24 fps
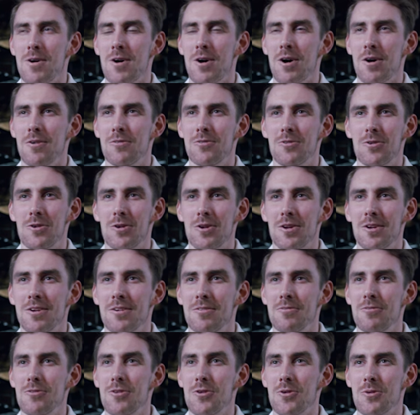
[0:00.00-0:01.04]
after a
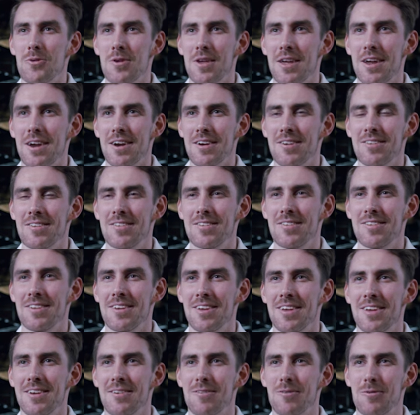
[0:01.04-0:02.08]
few years
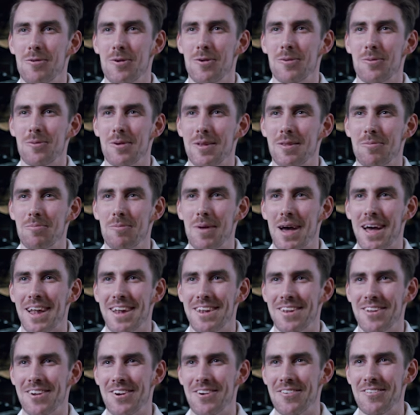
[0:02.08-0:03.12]
with bad
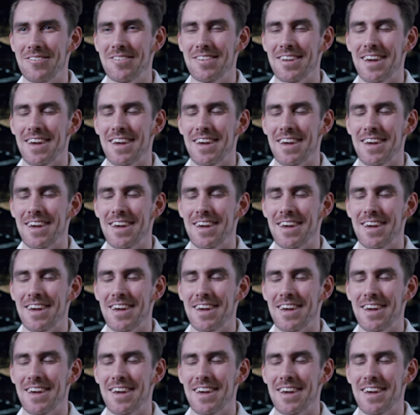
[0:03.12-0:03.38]
nerves,